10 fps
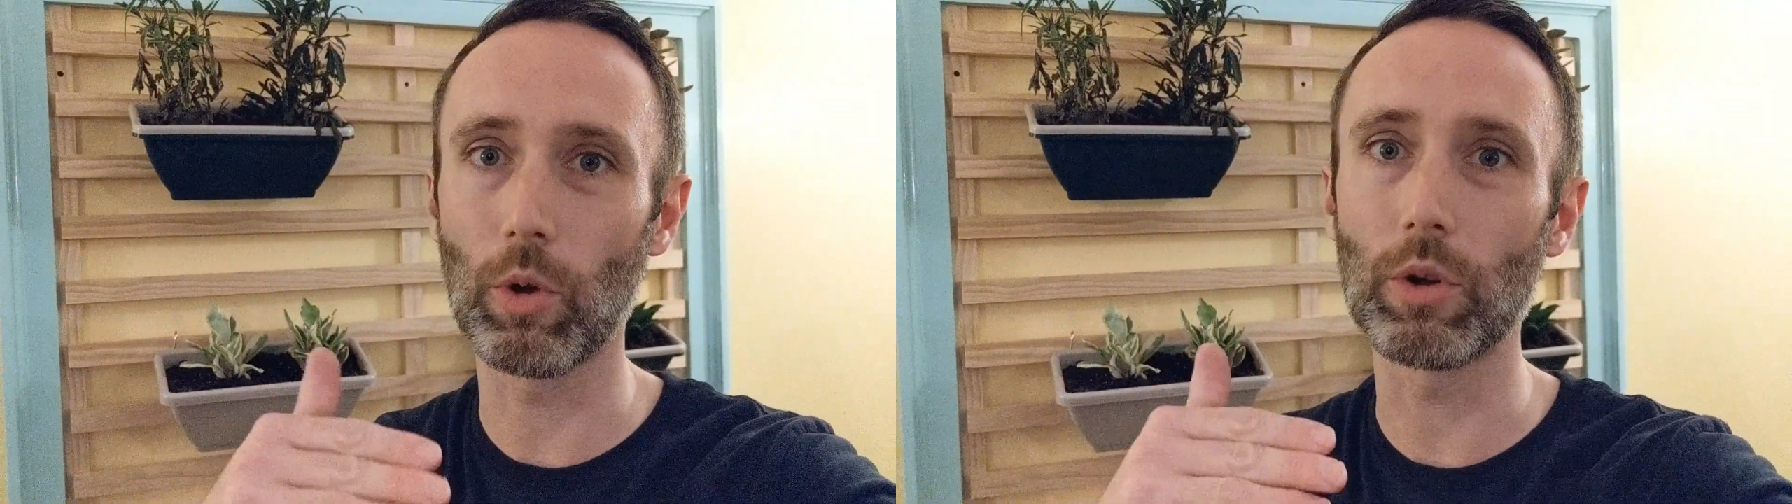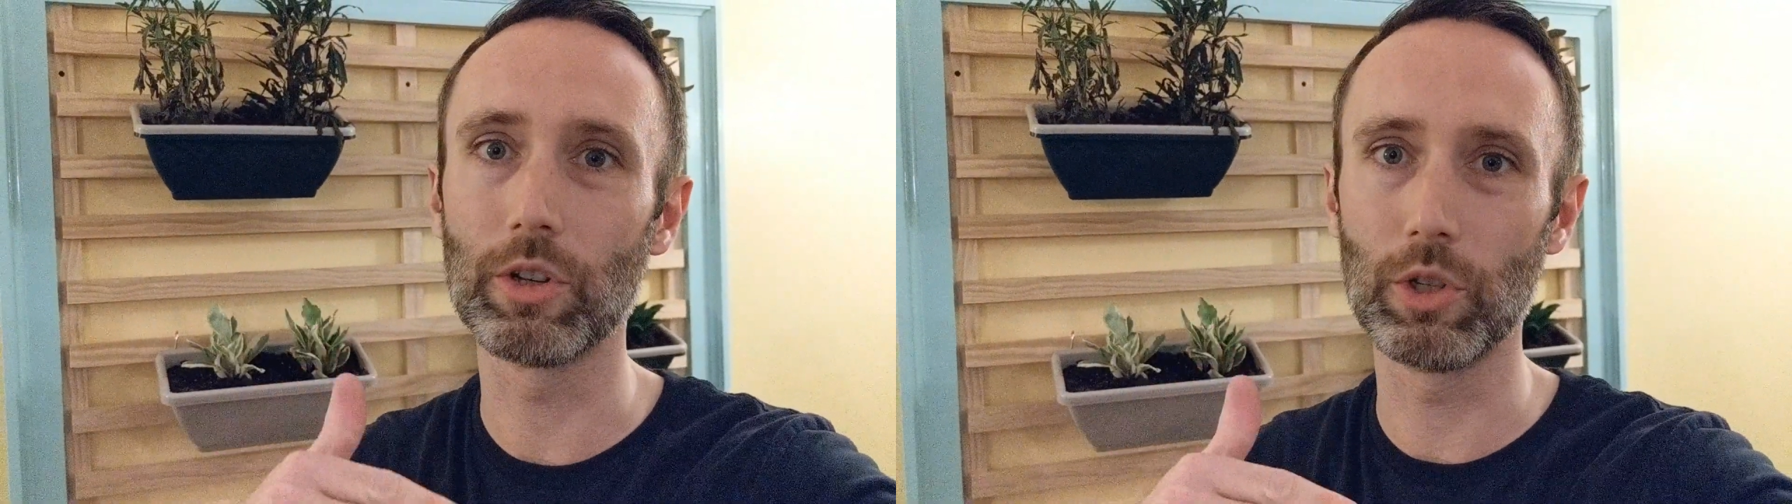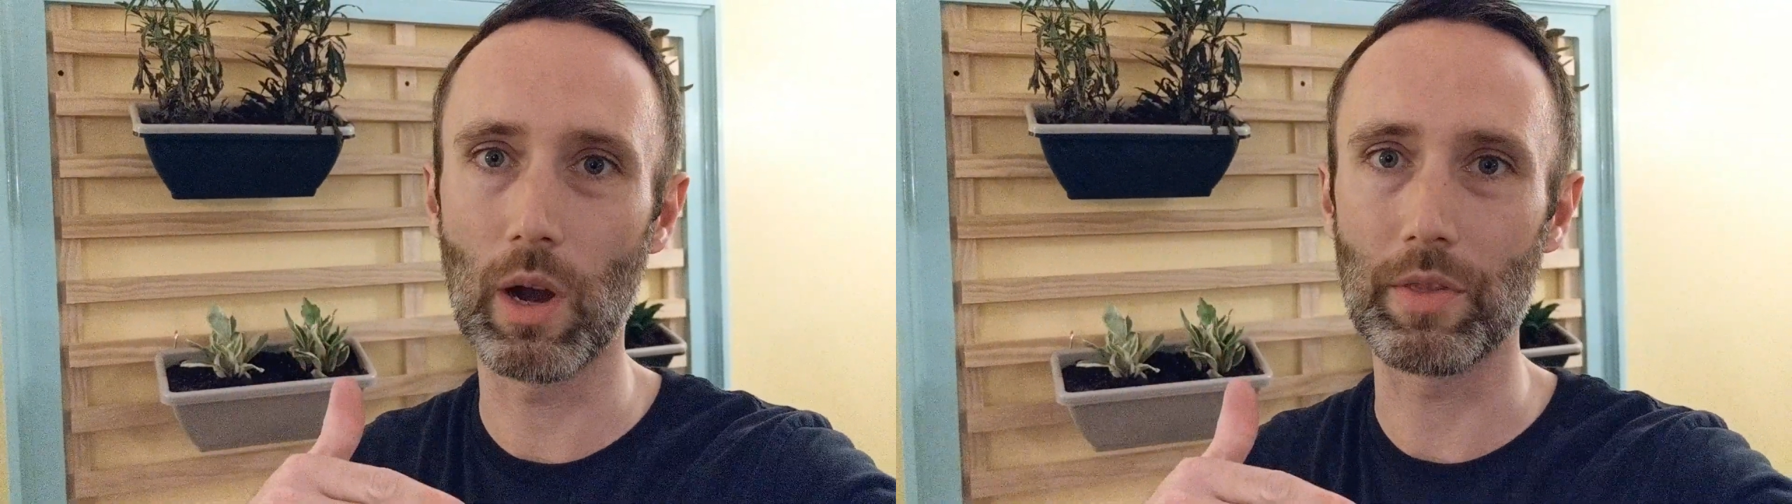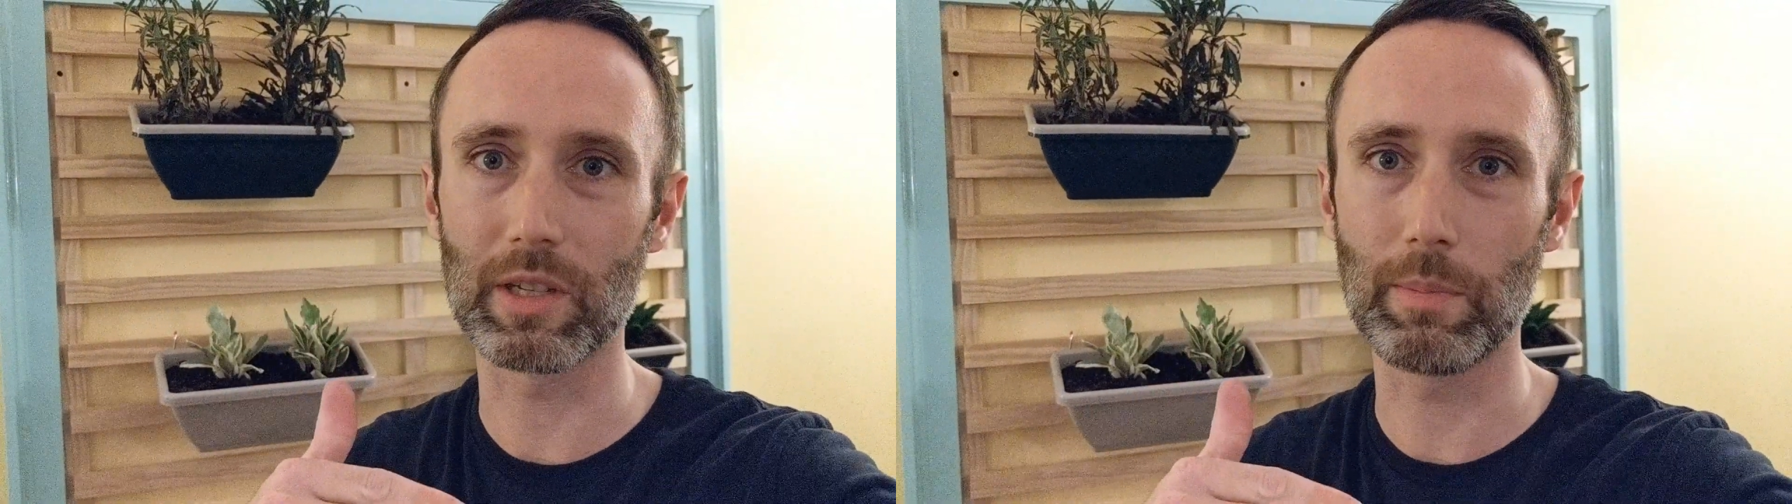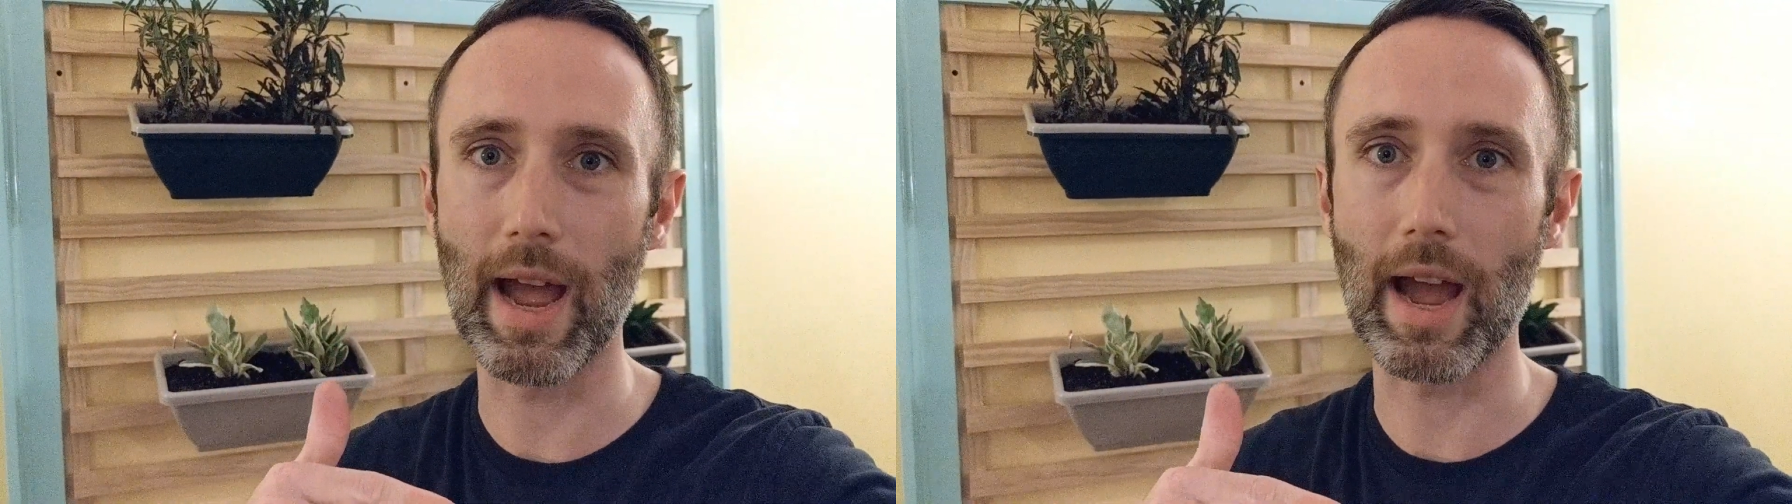going to do on
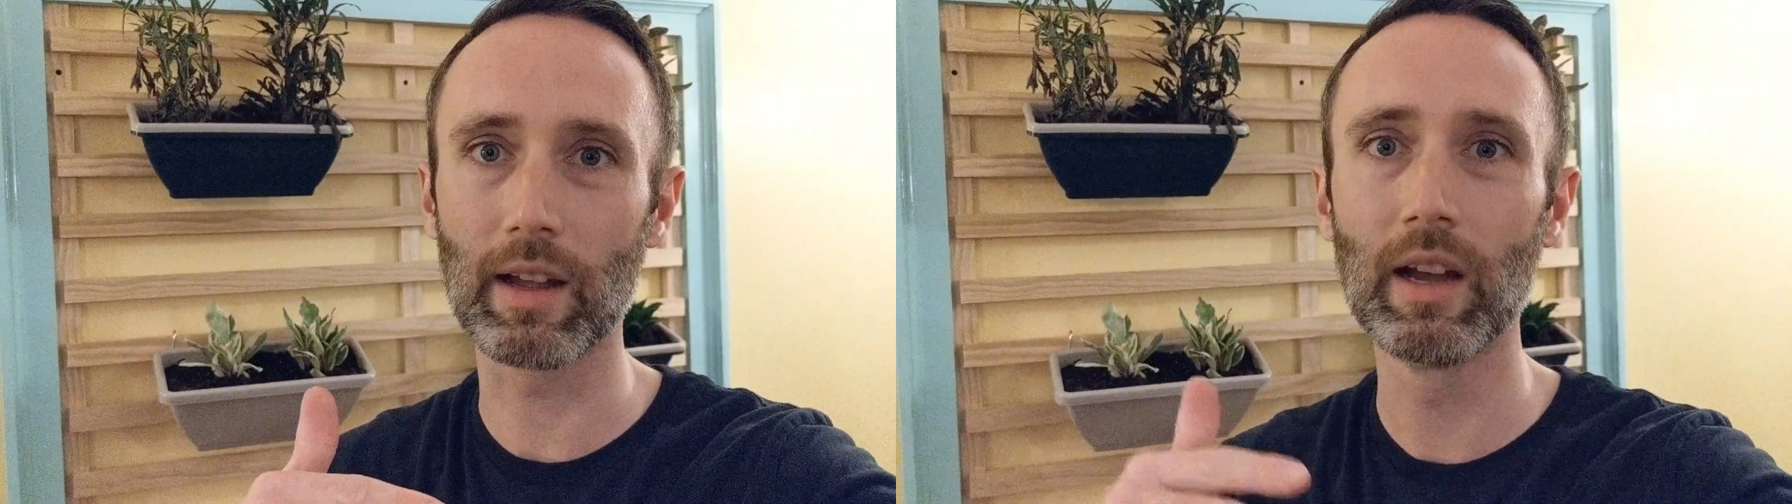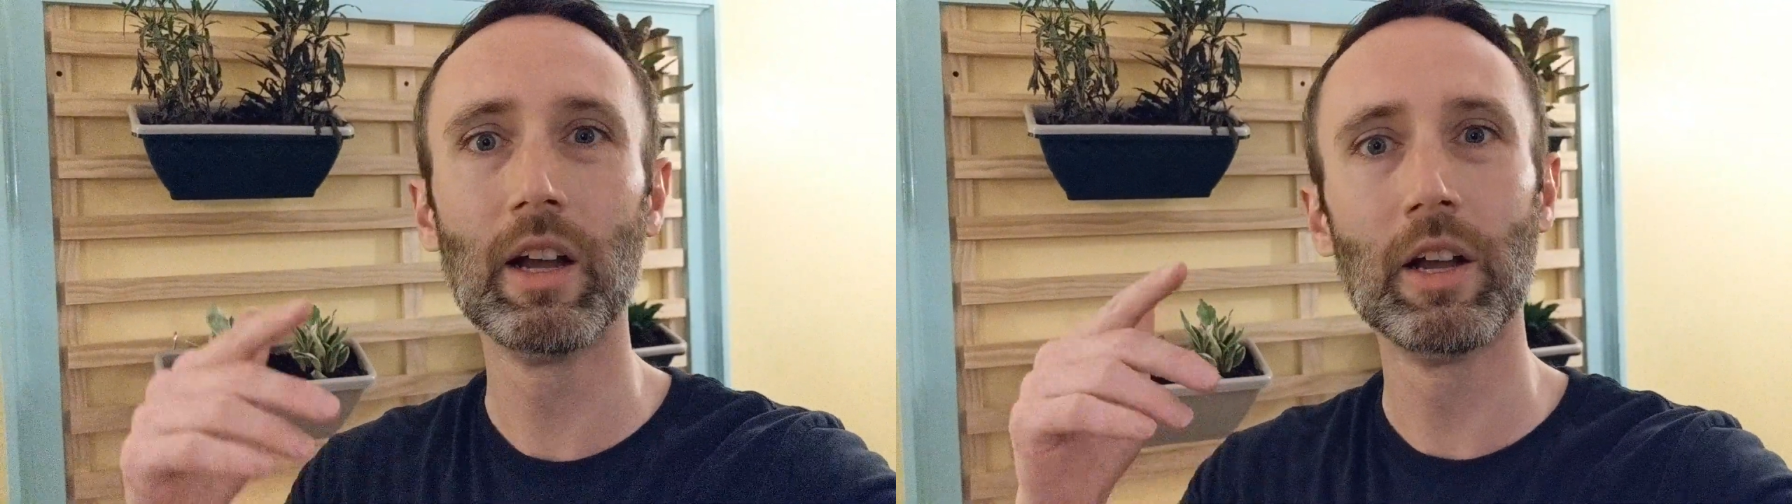this pack.